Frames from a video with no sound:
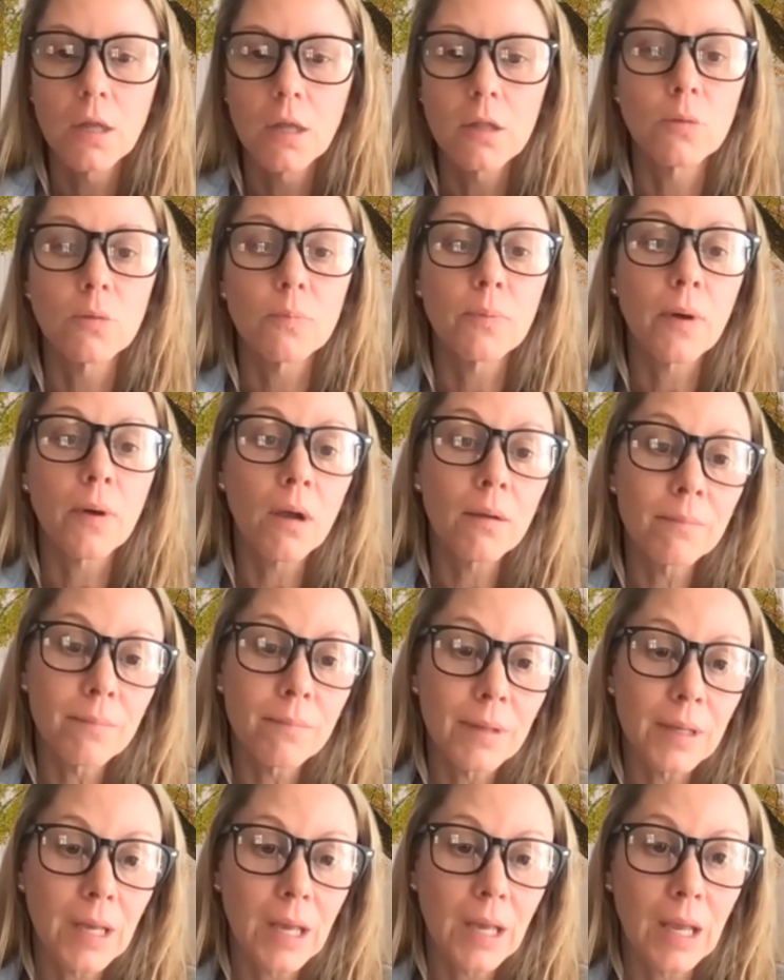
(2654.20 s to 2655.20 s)
The problem
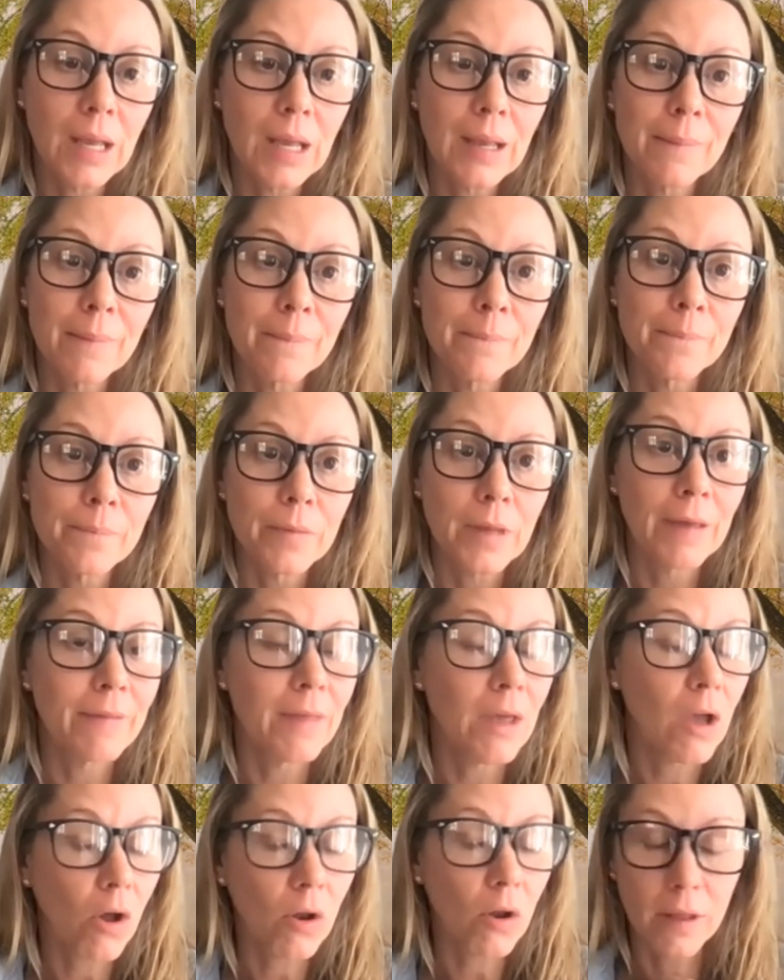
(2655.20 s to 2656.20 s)
became, and
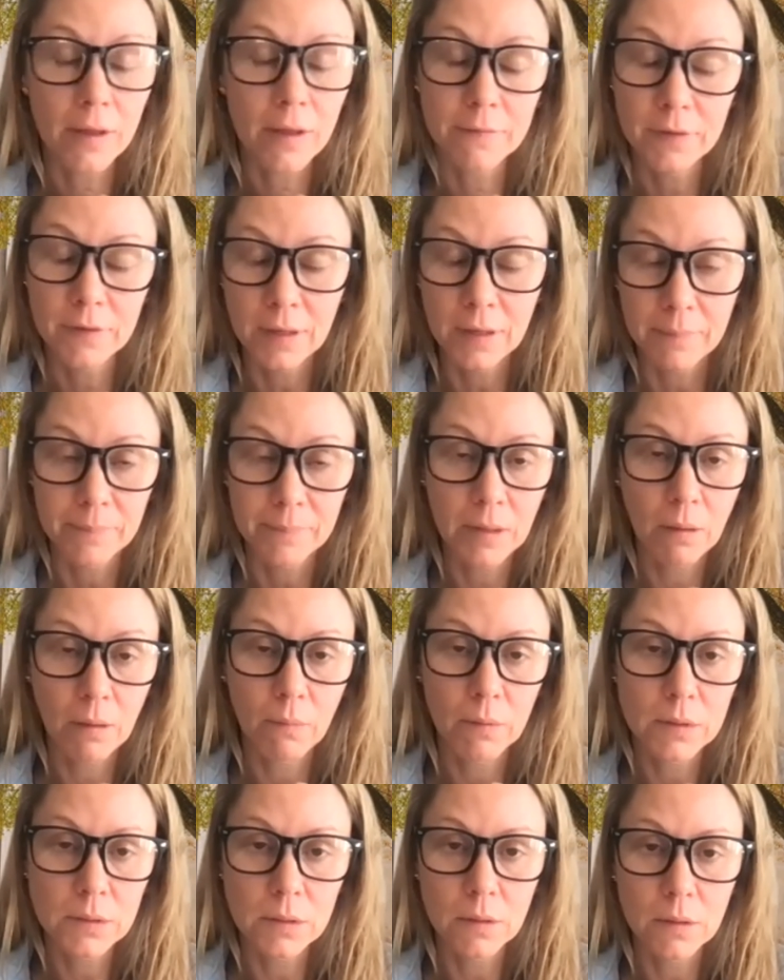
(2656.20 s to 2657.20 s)
they all loved him, that
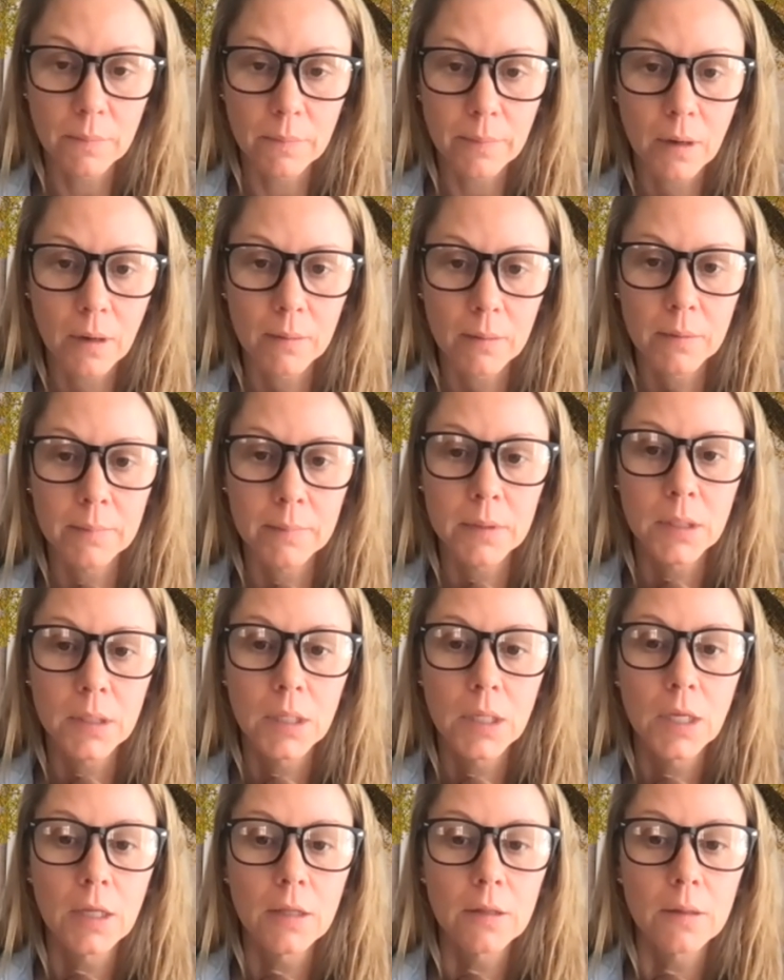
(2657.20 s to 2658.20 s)
wasn't the problem.
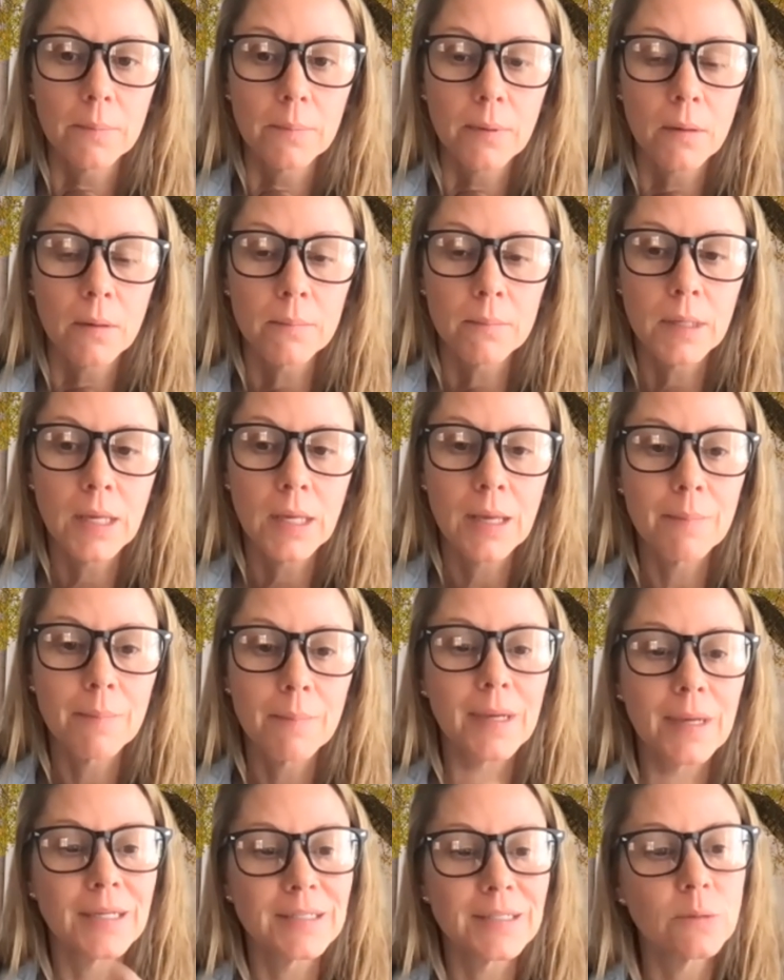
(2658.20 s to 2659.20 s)
The problem became,
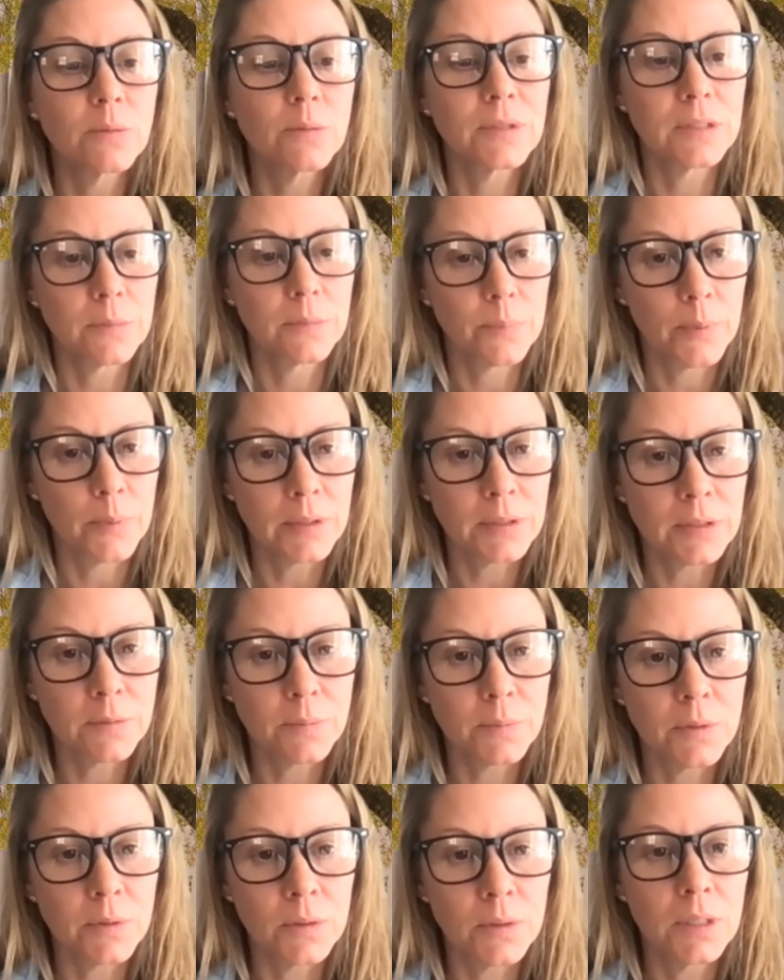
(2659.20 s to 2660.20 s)
because he was the
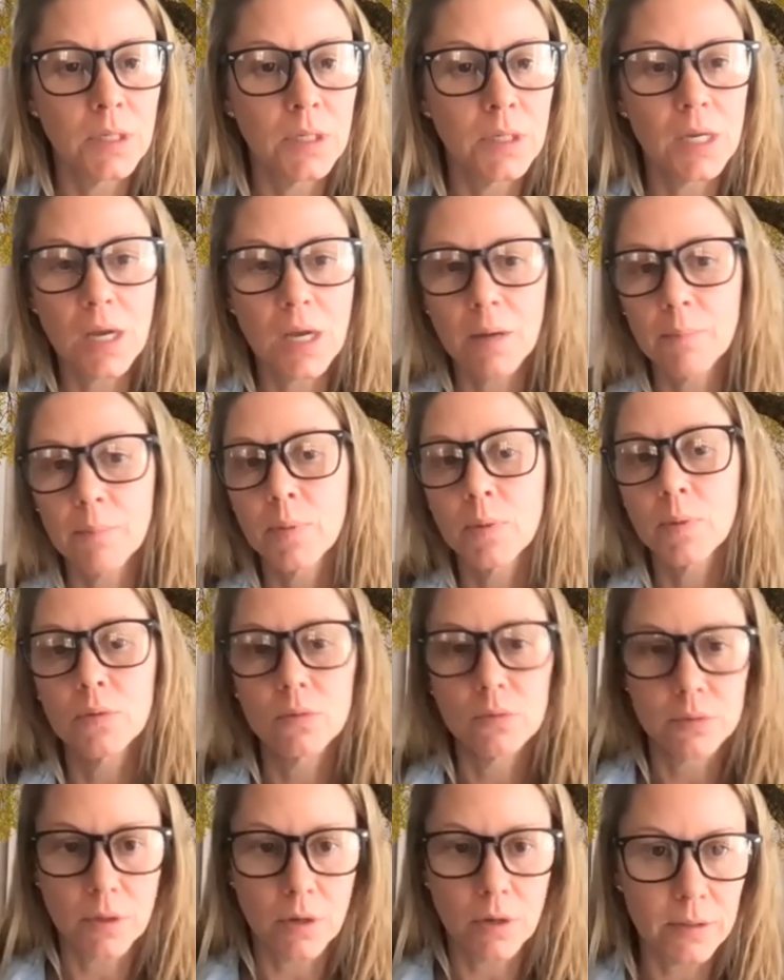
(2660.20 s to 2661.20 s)
principal, he got
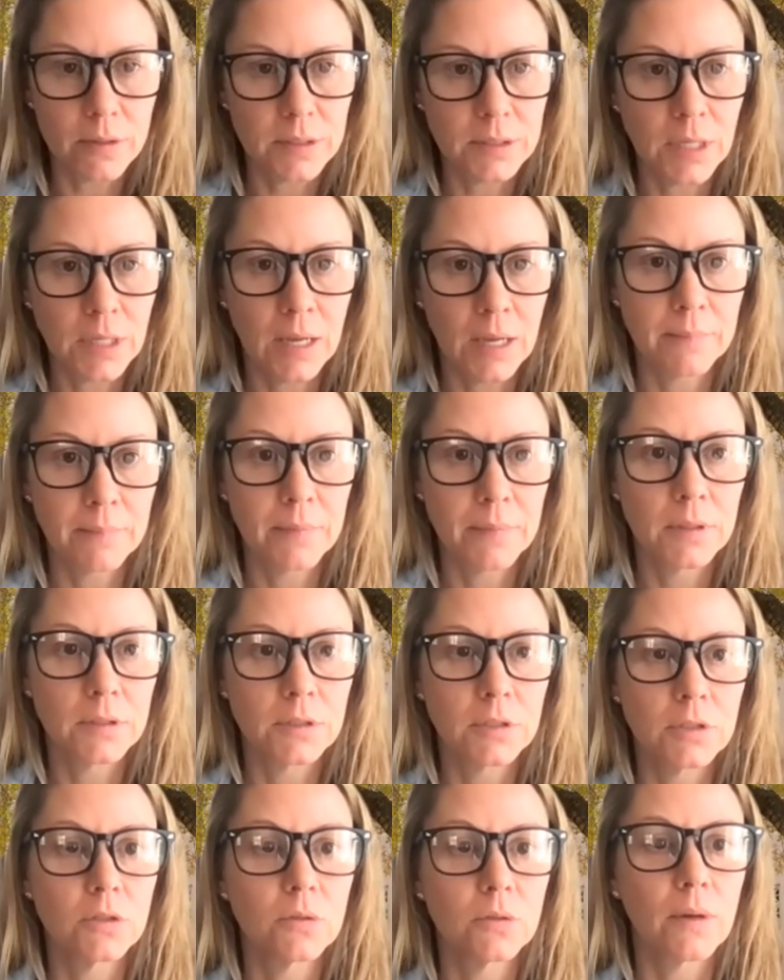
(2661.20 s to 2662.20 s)
pulled all the time
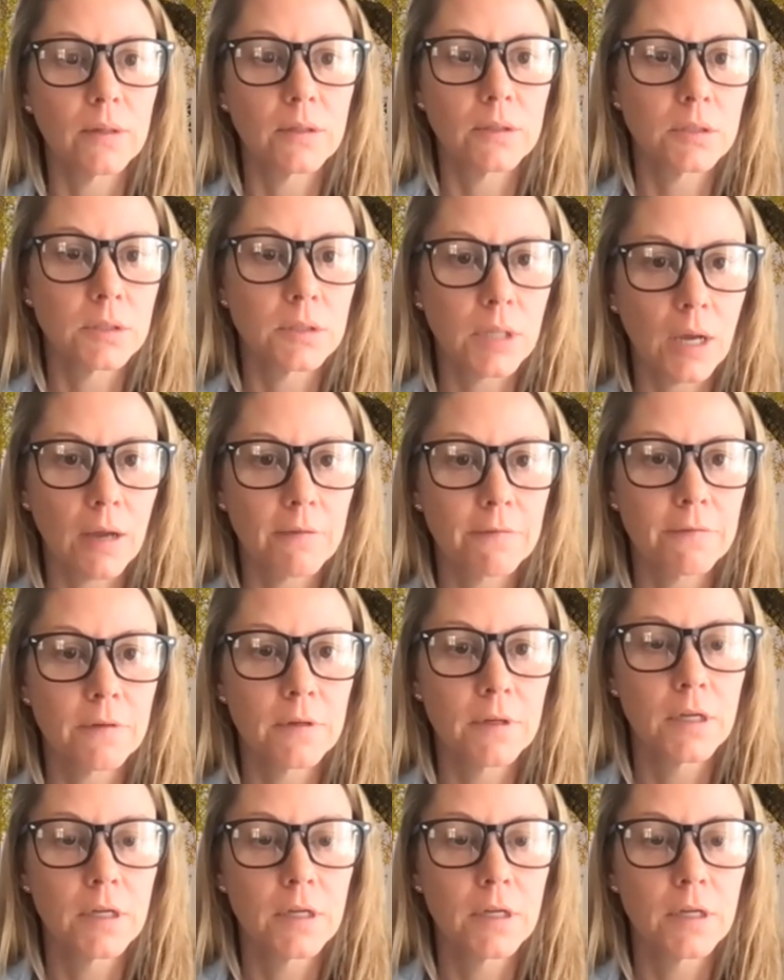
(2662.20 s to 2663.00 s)
to do other stuff.